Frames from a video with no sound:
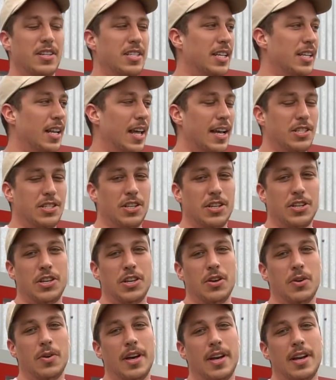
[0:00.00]
as he likes to
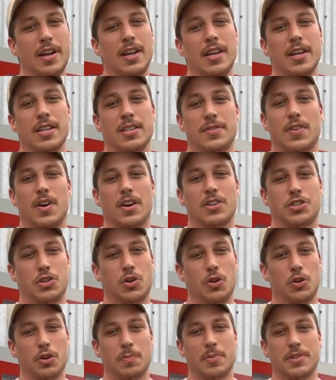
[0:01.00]
cue it, as far as
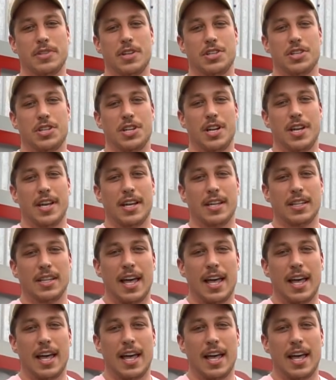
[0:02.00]
shoulder positioning,